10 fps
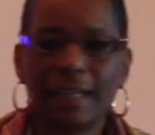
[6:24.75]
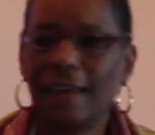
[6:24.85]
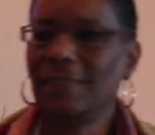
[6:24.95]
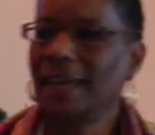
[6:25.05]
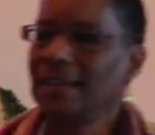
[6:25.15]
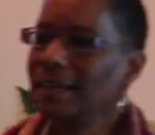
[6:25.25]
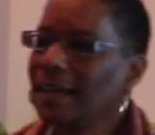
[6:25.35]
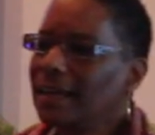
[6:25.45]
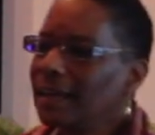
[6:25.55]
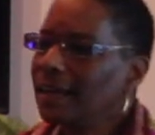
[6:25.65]
And
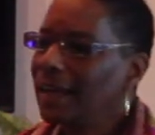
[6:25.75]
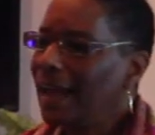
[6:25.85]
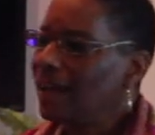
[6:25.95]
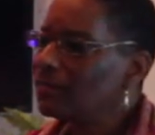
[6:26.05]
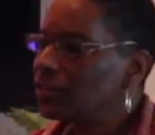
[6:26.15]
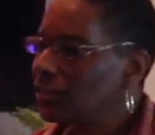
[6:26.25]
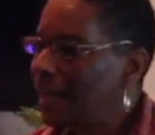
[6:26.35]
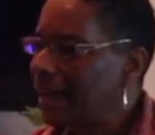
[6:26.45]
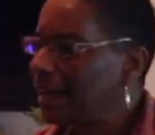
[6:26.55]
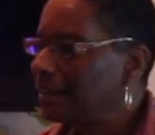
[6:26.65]
then after
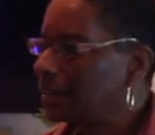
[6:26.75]
that,